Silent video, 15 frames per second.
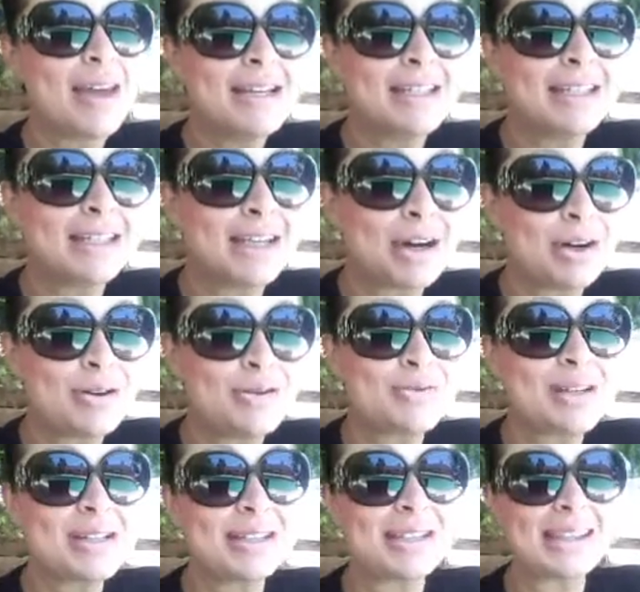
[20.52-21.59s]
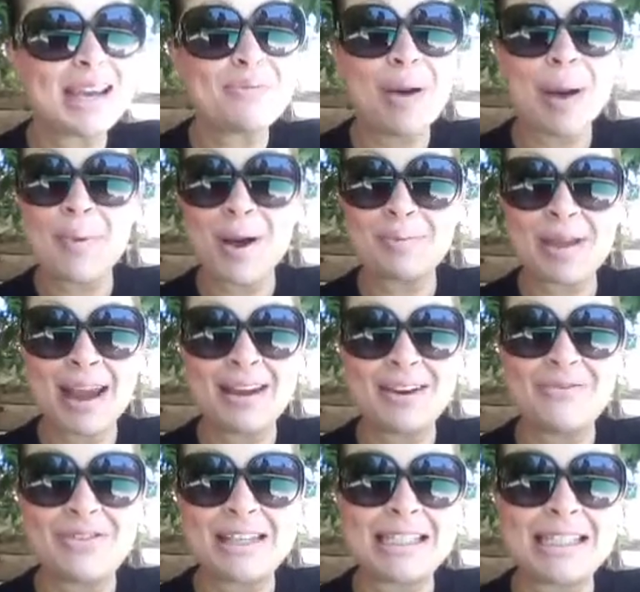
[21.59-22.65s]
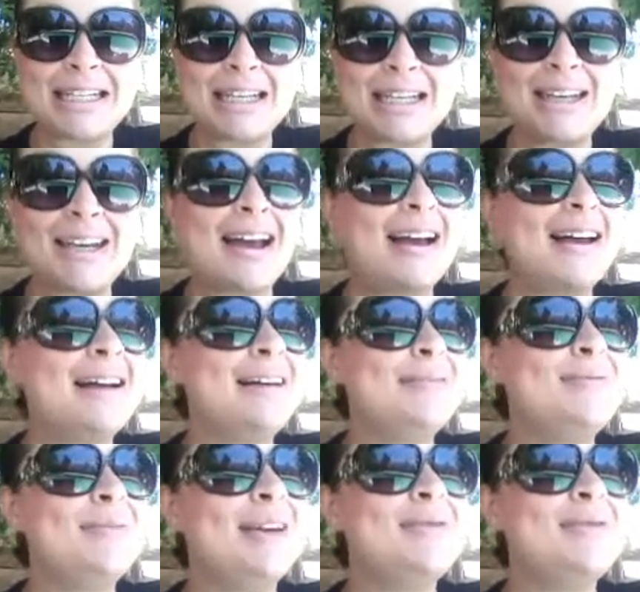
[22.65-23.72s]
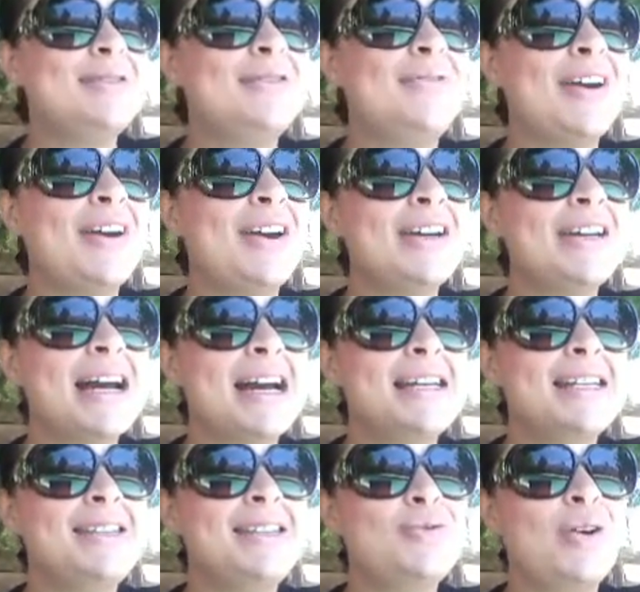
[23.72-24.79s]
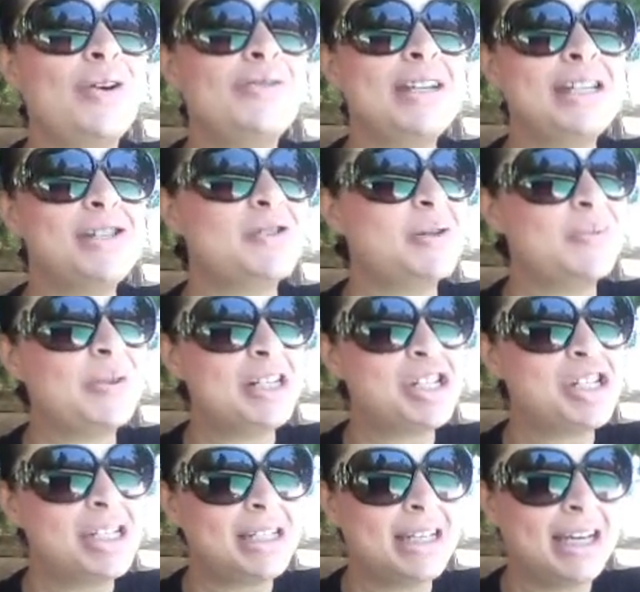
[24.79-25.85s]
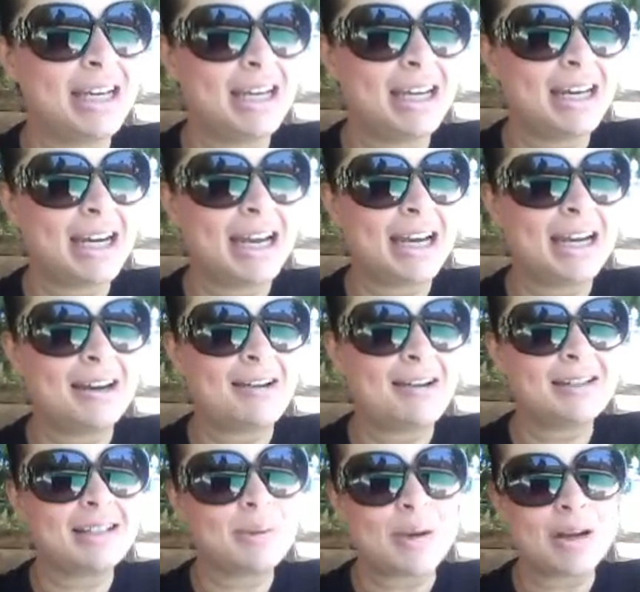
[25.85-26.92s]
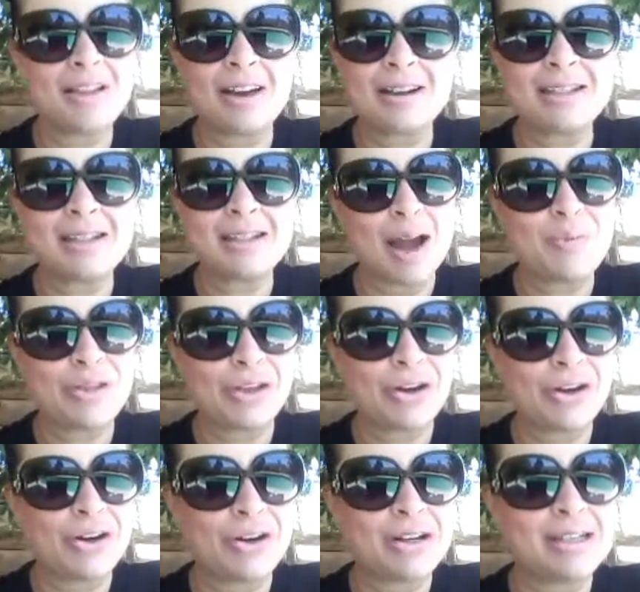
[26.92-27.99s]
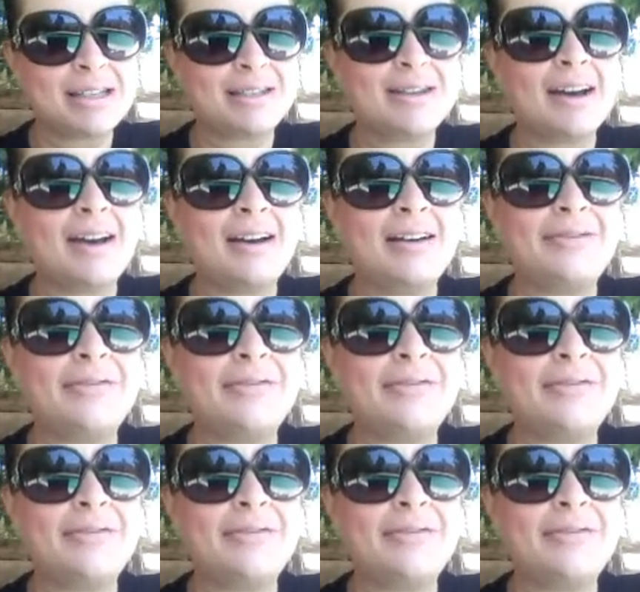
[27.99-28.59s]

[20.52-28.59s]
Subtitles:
So recently, my mom came to visit. It was a very nice 12-day trip that she did, and got to spend a lot of time with her and stuff.